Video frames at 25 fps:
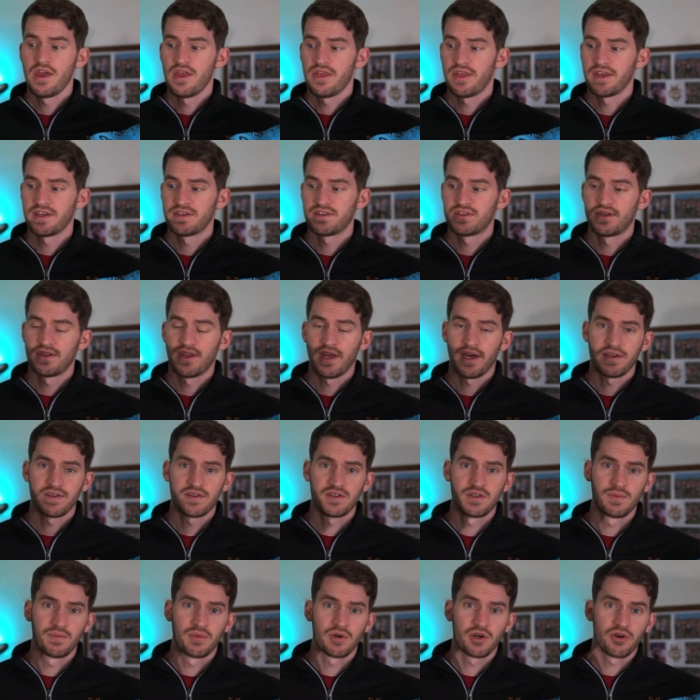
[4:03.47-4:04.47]
thanks to that
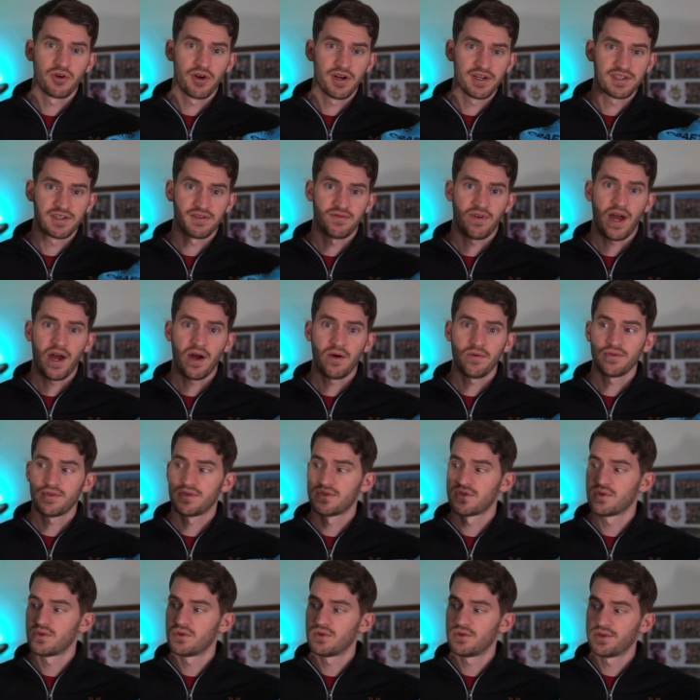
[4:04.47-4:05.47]
super aggressive
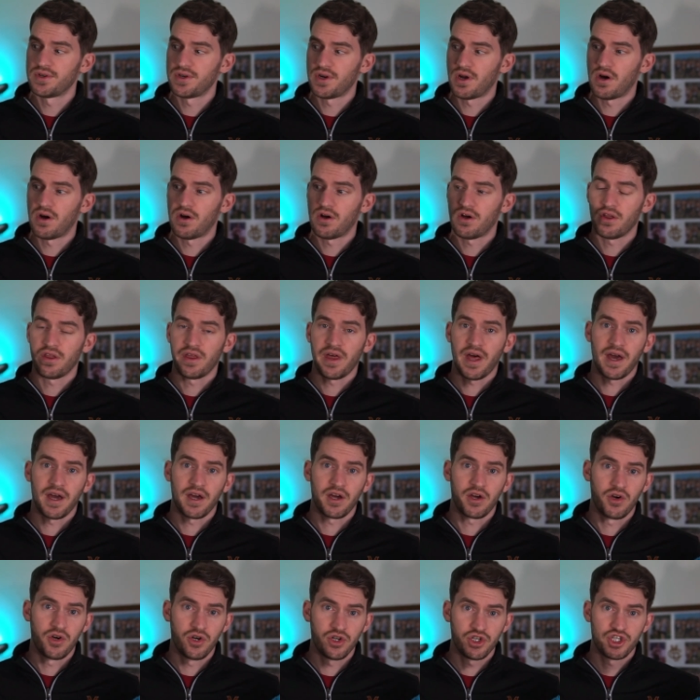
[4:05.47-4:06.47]
outsole and all
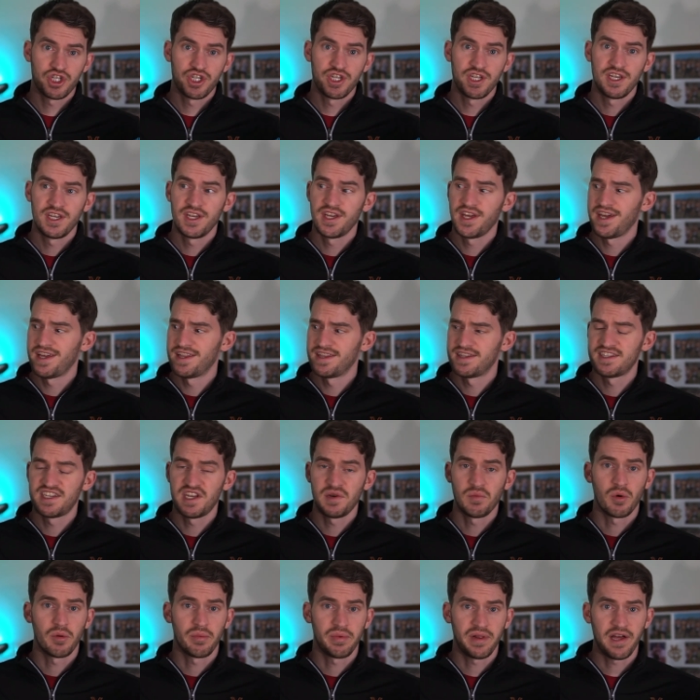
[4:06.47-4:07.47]
that cushioning and
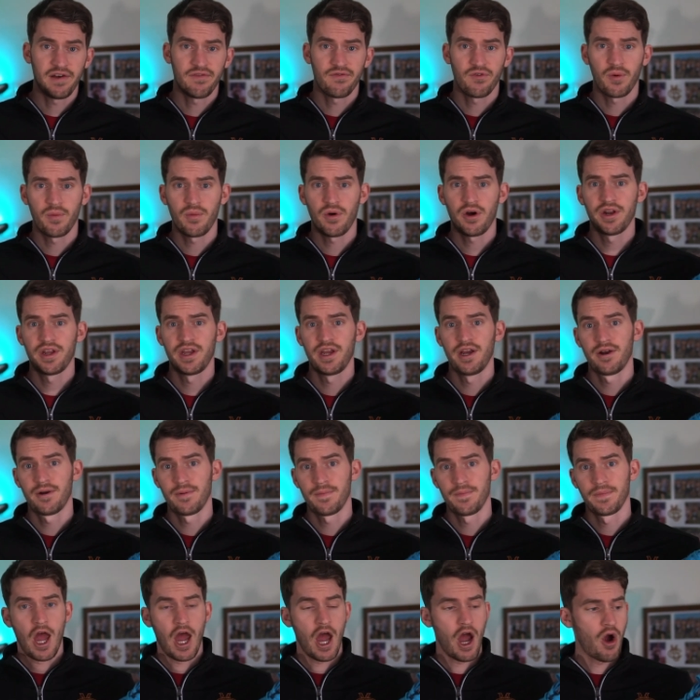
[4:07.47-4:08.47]
stable platform on
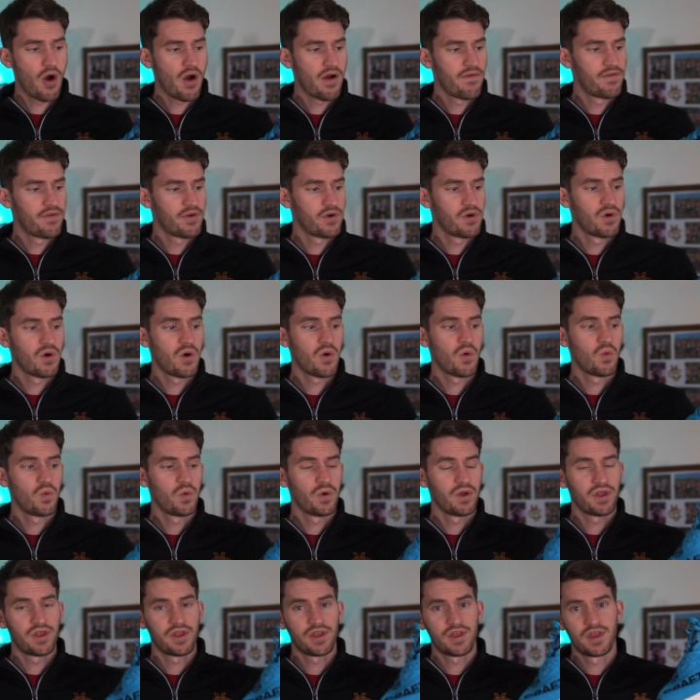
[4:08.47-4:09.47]
here. However,
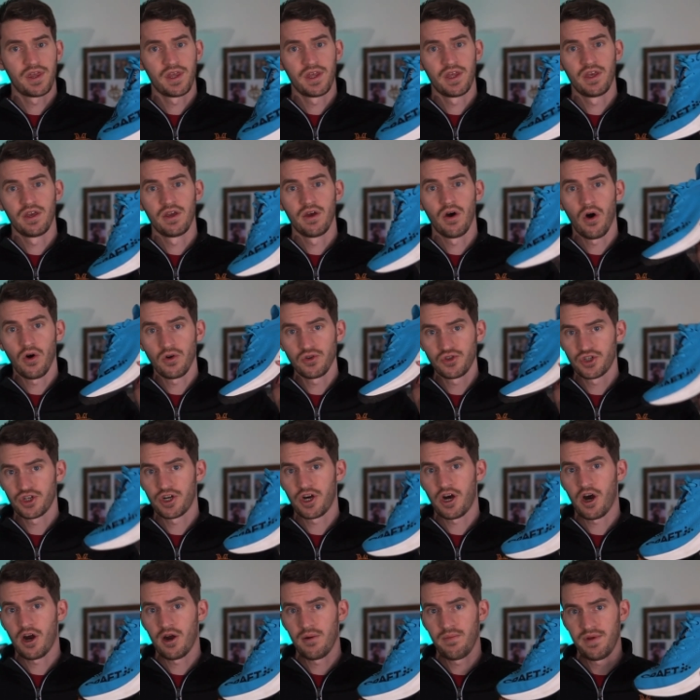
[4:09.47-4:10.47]
with the Ultra
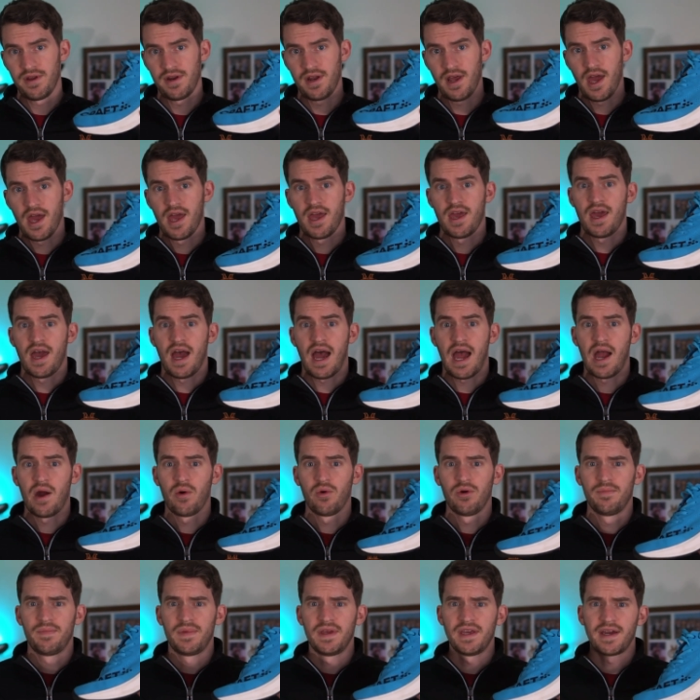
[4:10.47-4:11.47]
Carbon, I
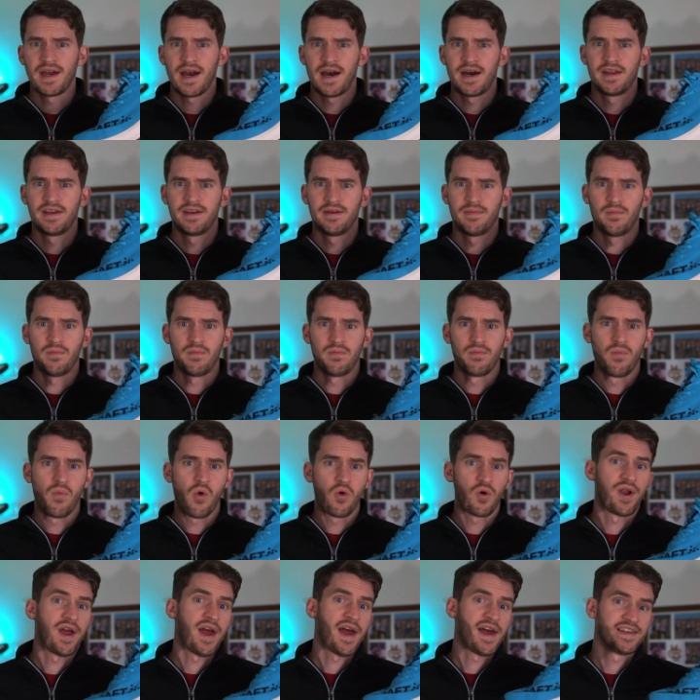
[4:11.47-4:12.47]
would be kind of
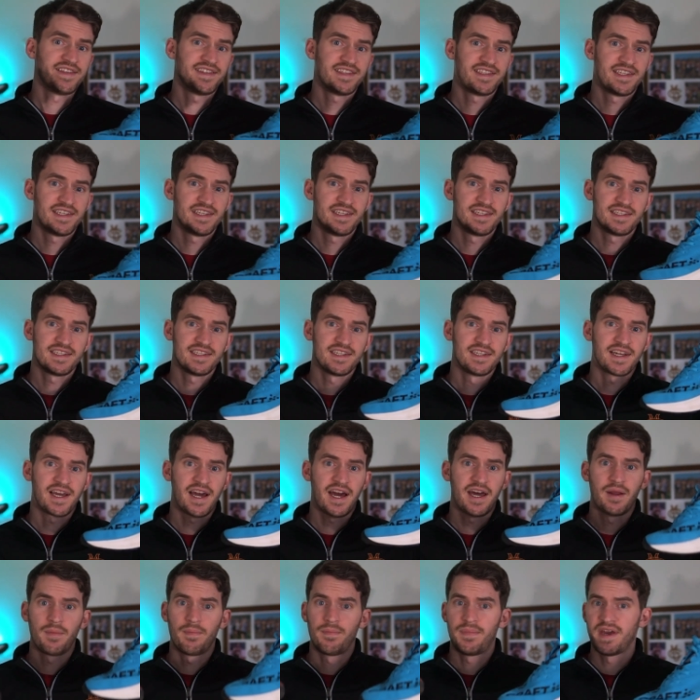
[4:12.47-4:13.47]
more hesitant and
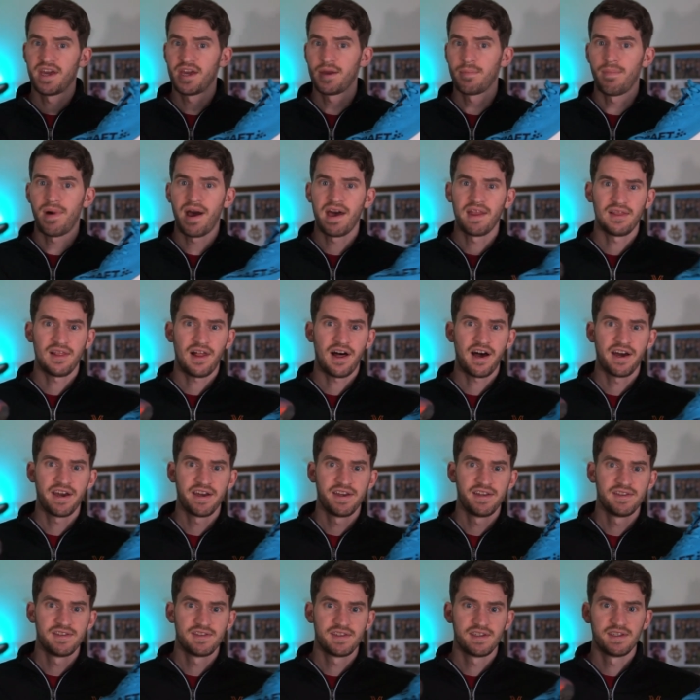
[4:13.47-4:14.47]
kind of pick my
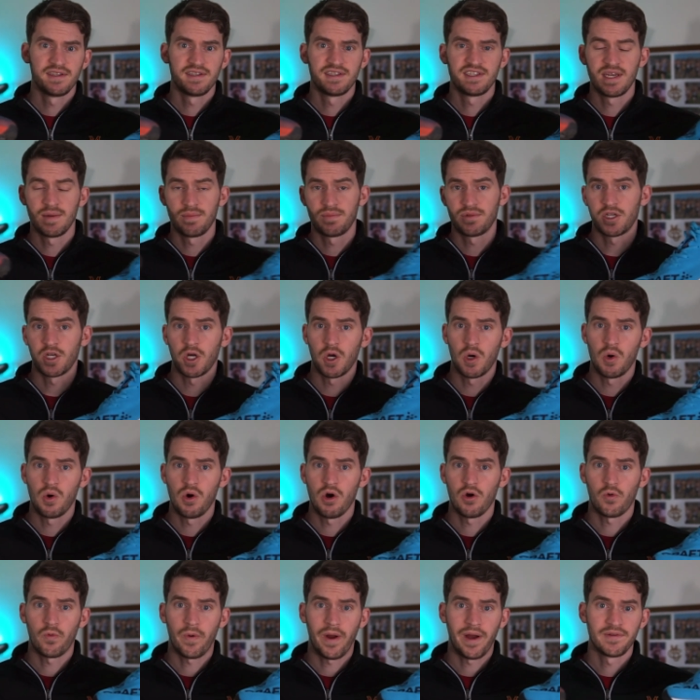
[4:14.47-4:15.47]
lines and
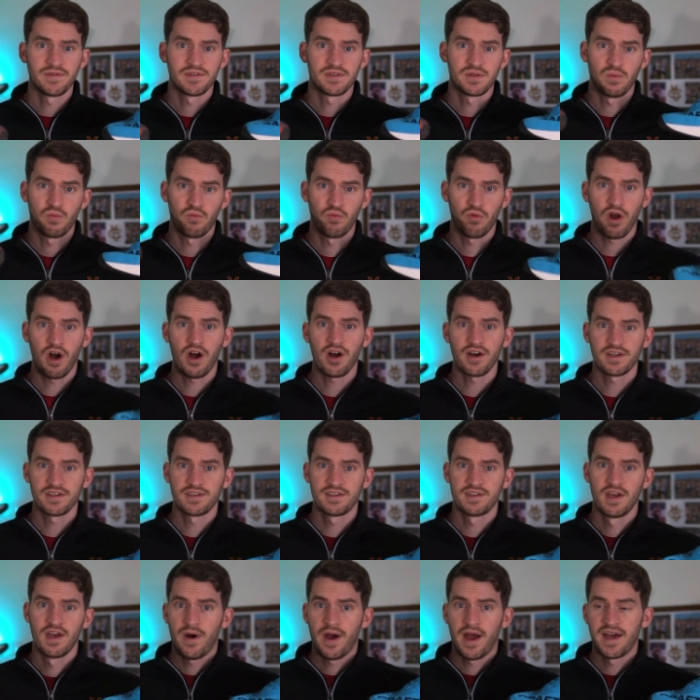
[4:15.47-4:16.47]
tiptoe around some
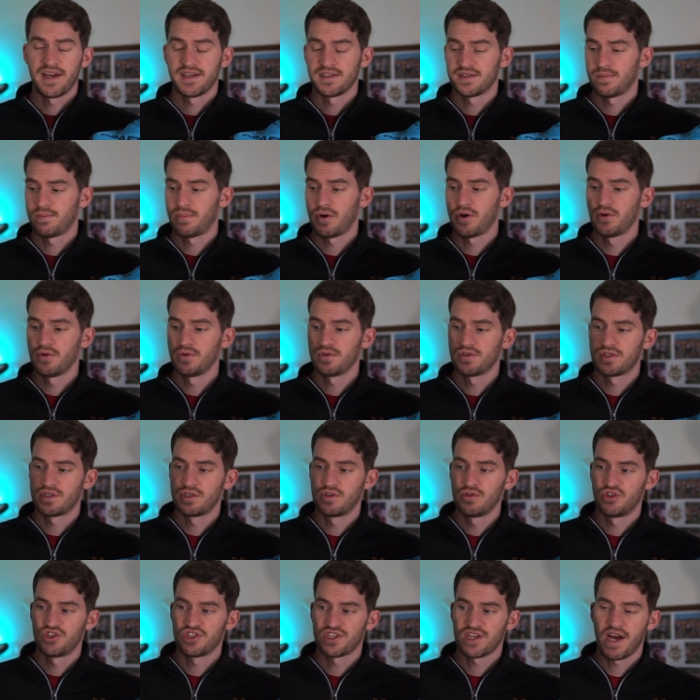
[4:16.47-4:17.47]
rocks as opposed
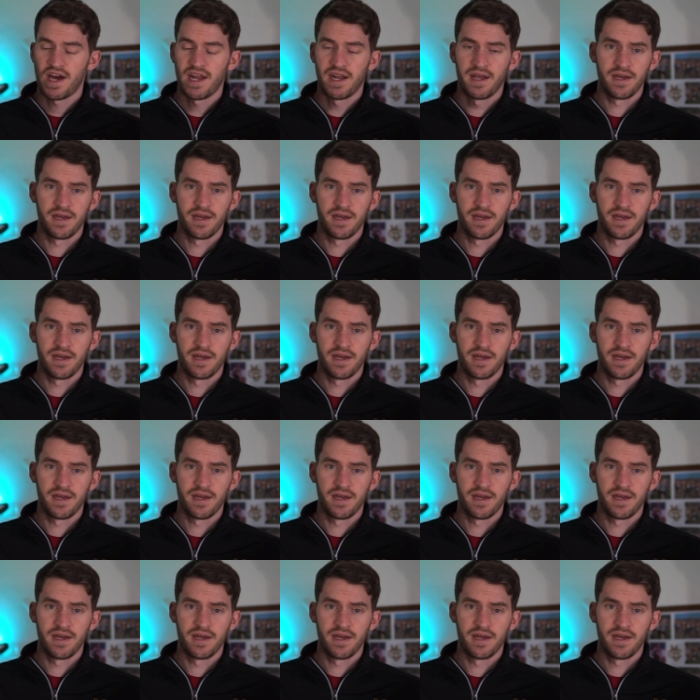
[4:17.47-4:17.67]
to just kind